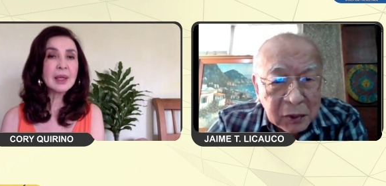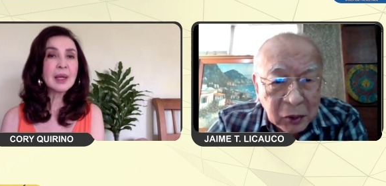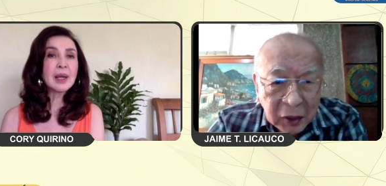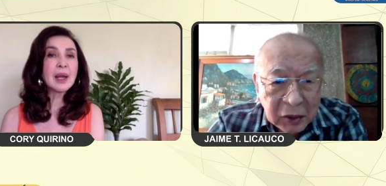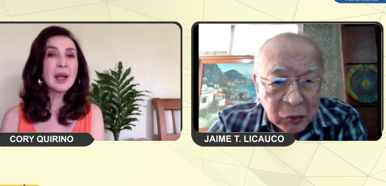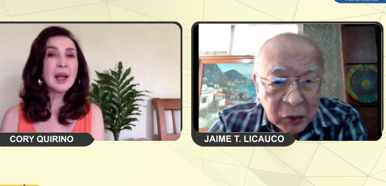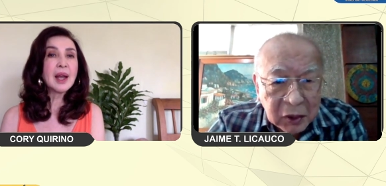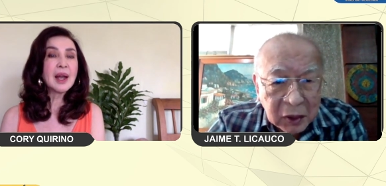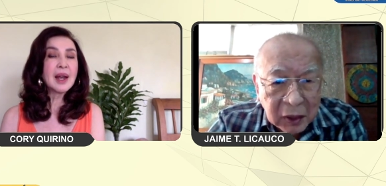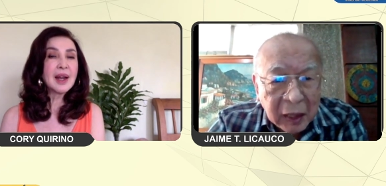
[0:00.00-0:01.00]
Speaker 1: So that's
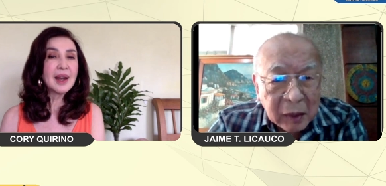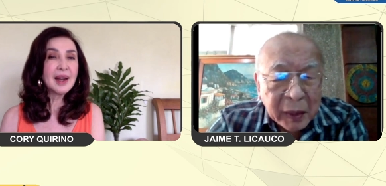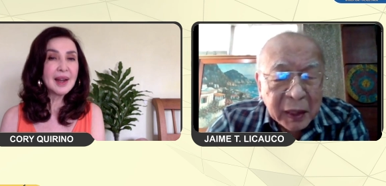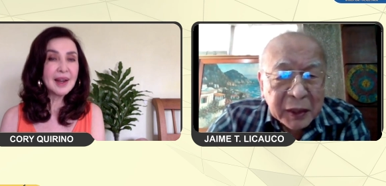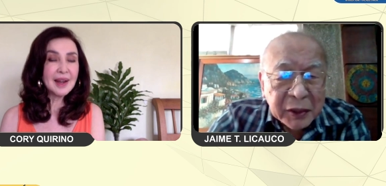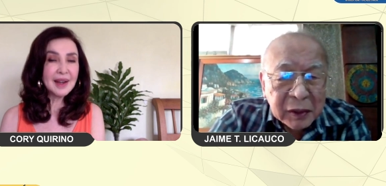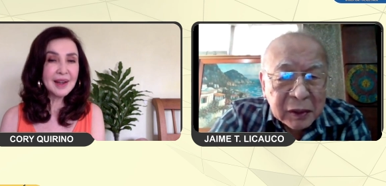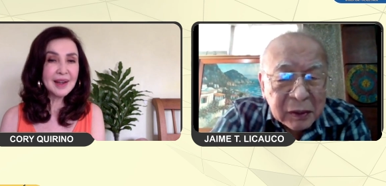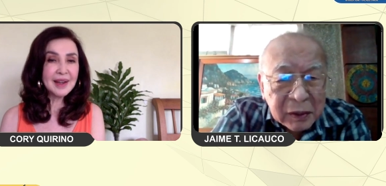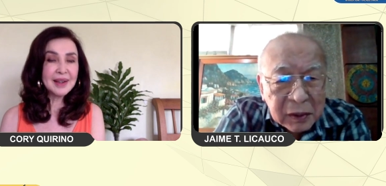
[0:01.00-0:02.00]
what the karma is.
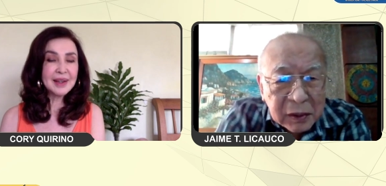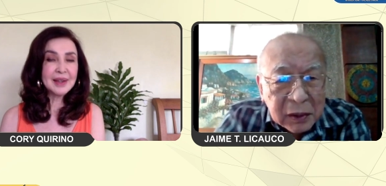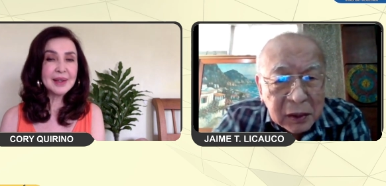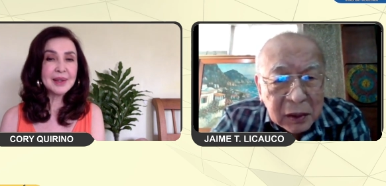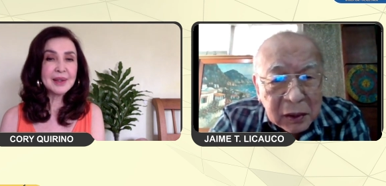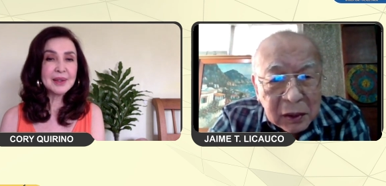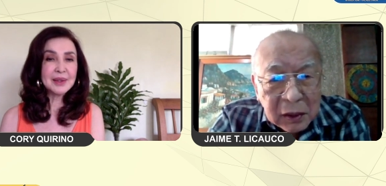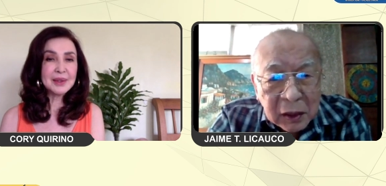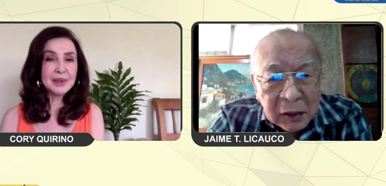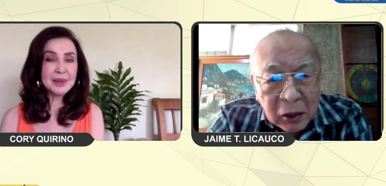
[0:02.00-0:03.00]
No,
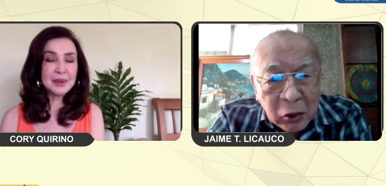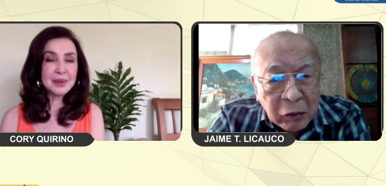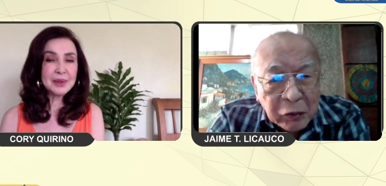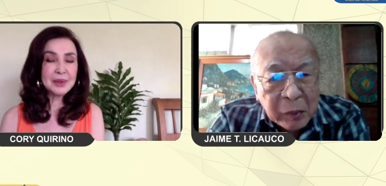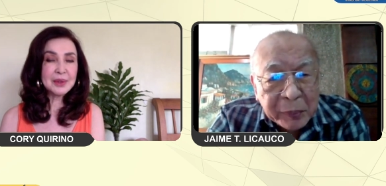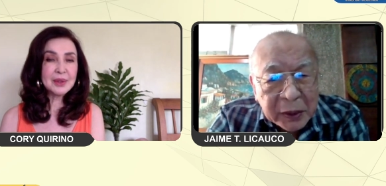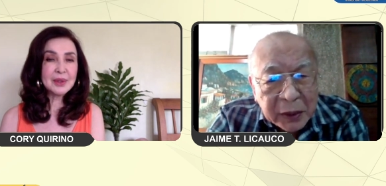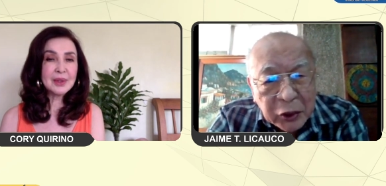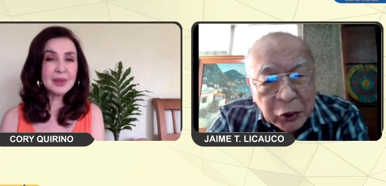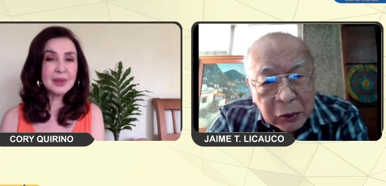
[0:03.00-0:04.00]
it's a law of
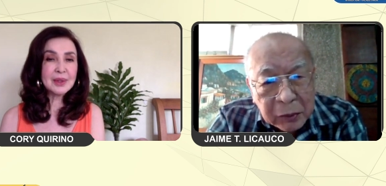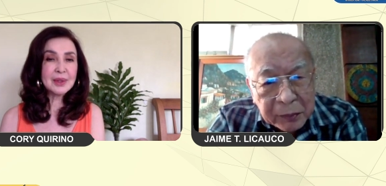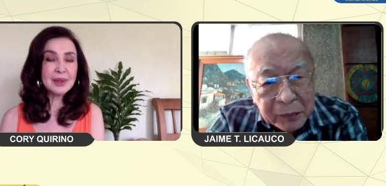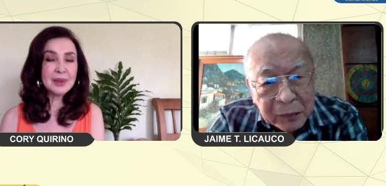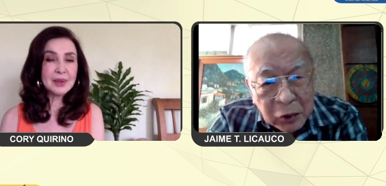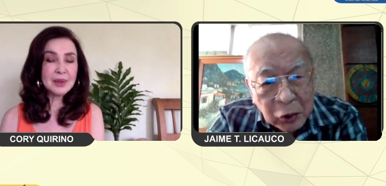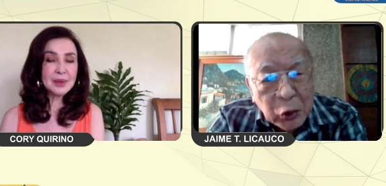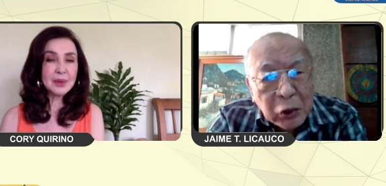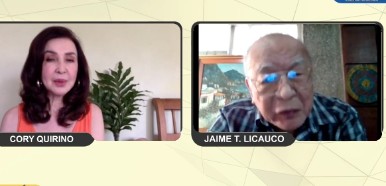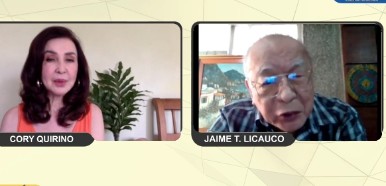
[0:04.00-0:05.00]
compensation or
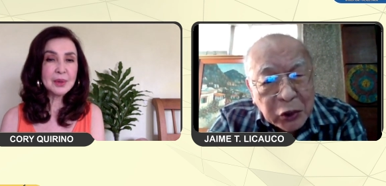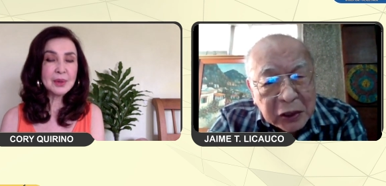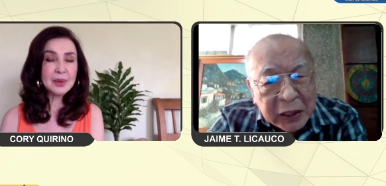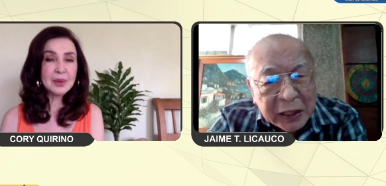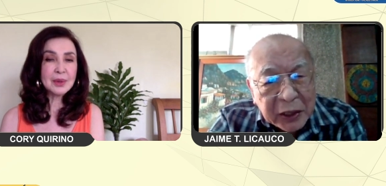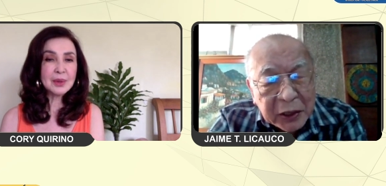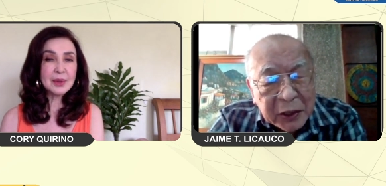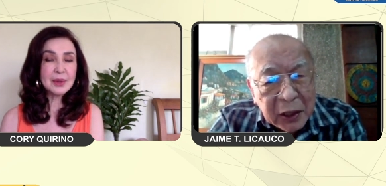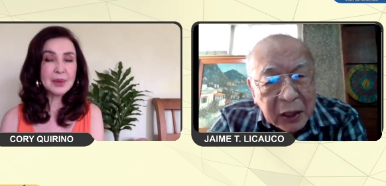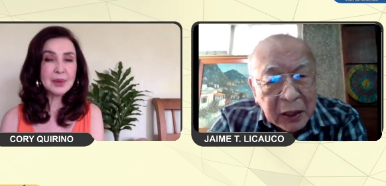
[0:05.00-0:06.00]
universal
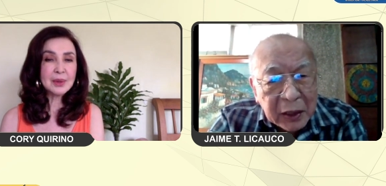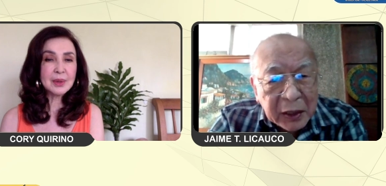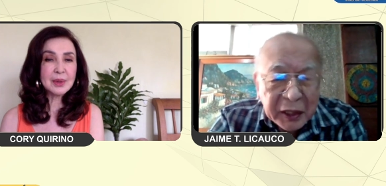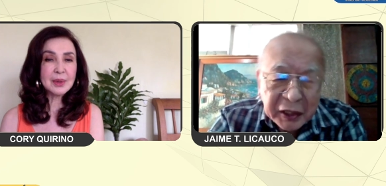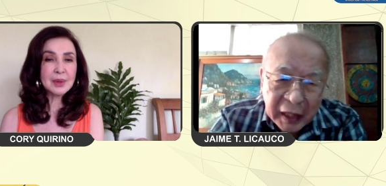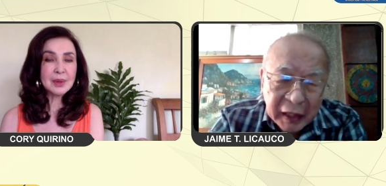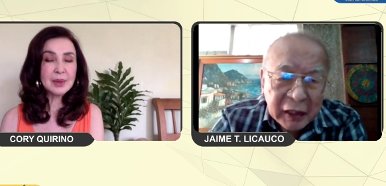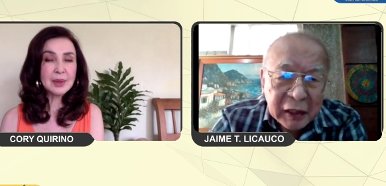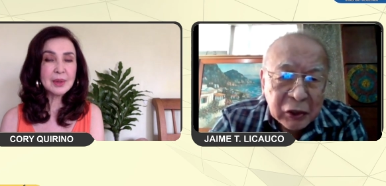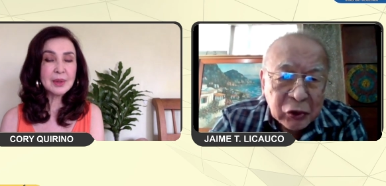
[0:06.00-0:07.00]
justice. There is
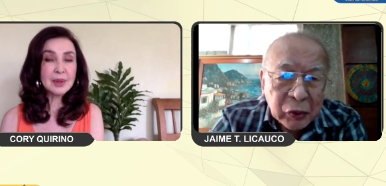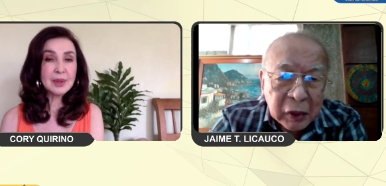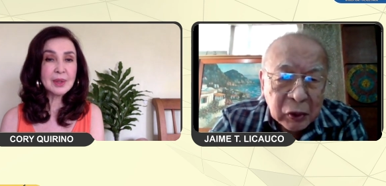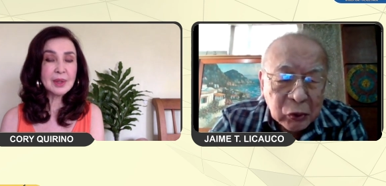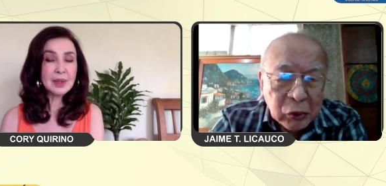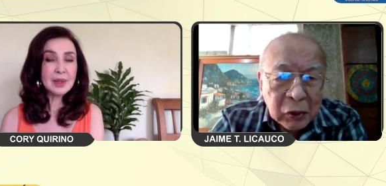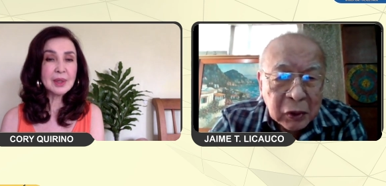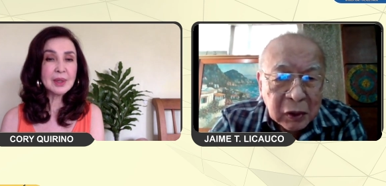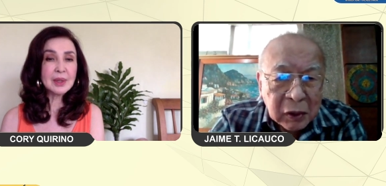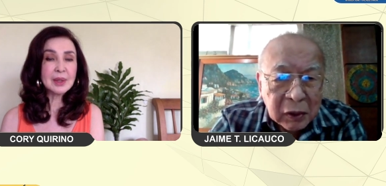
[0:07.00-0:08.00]
nothing that you will do
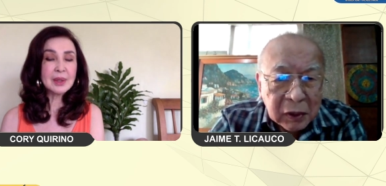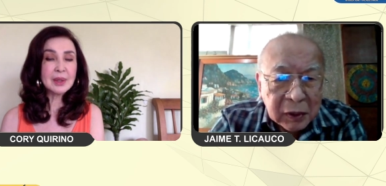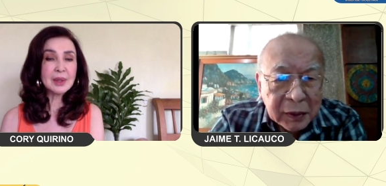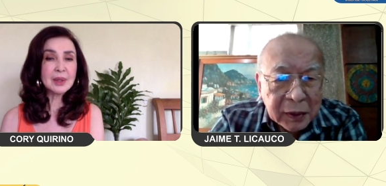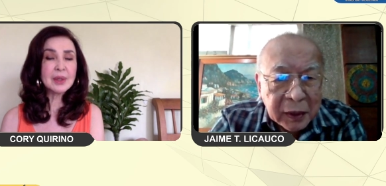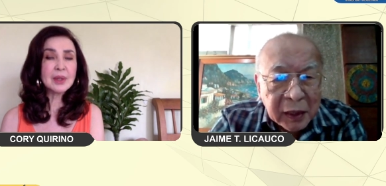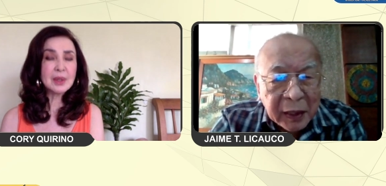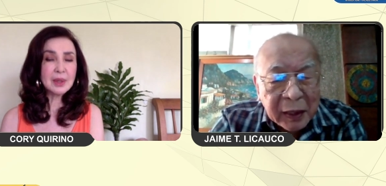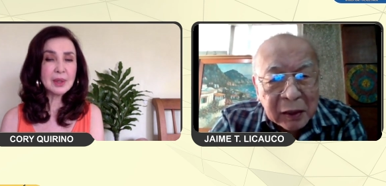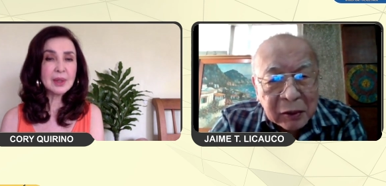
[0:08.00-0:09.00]
or
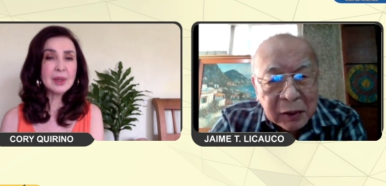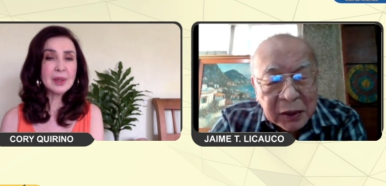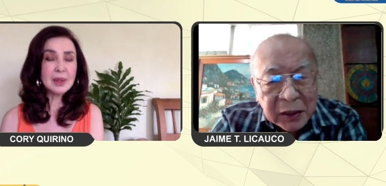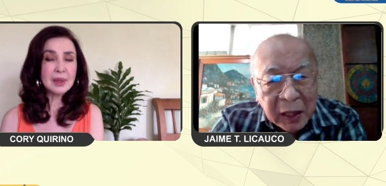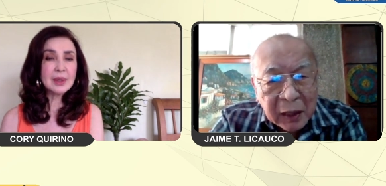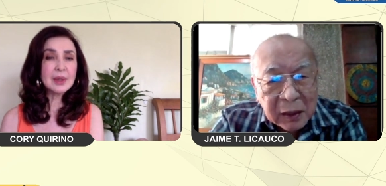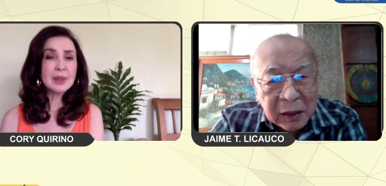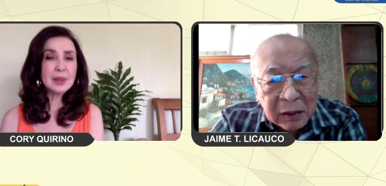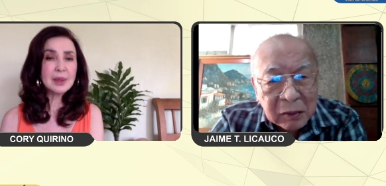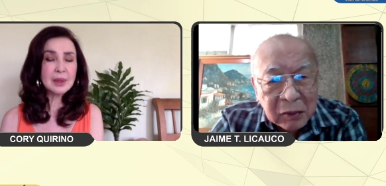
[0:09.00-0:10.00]
intend or desire
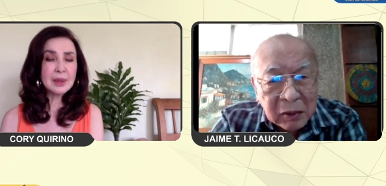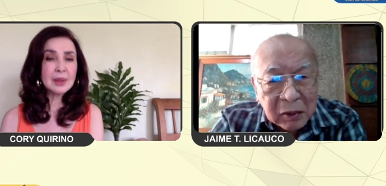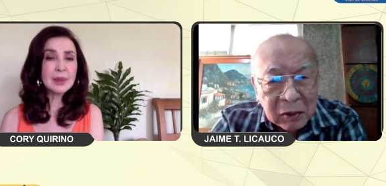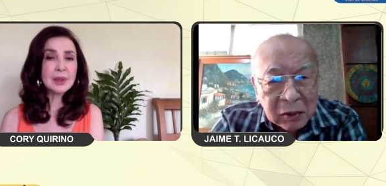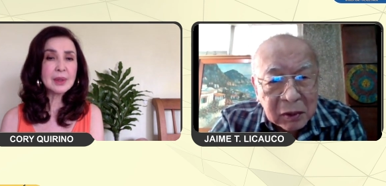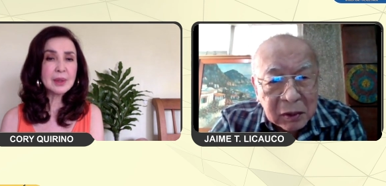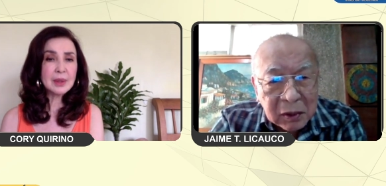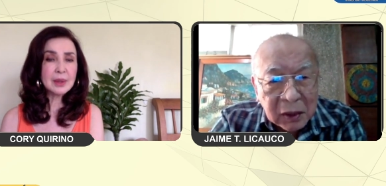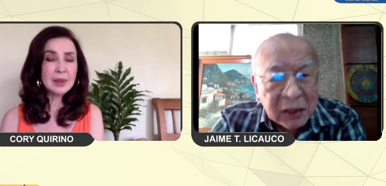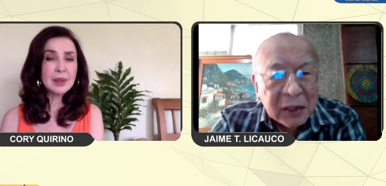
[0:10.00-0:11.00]
that
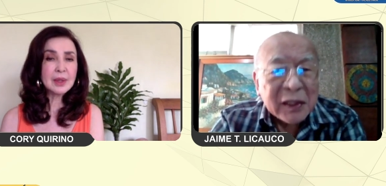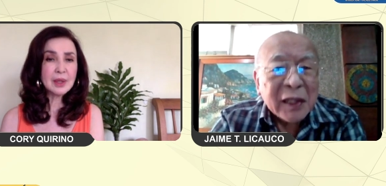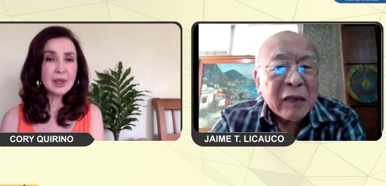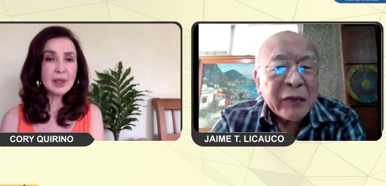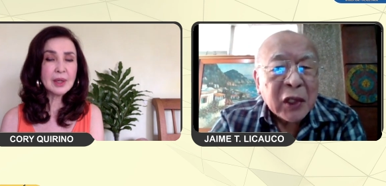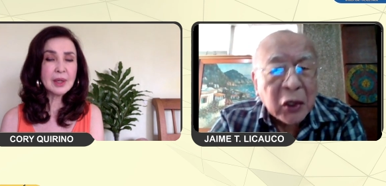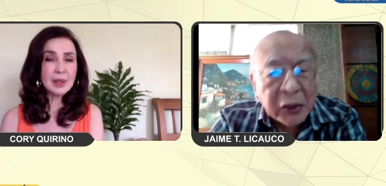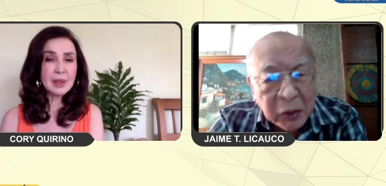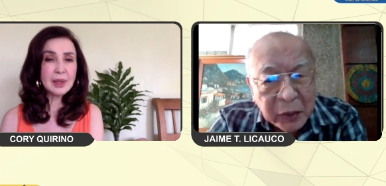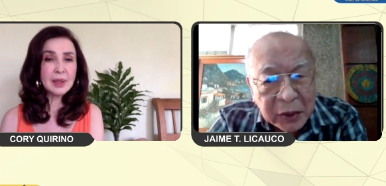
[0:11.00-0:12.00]
that does not have any
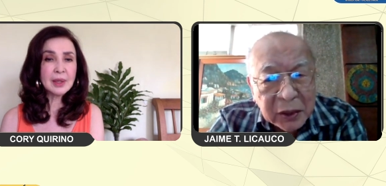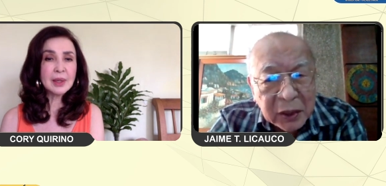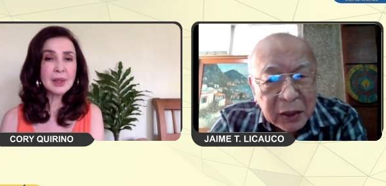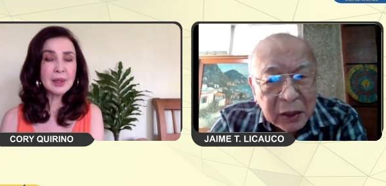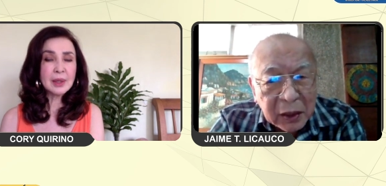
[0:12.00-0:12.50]
consequence.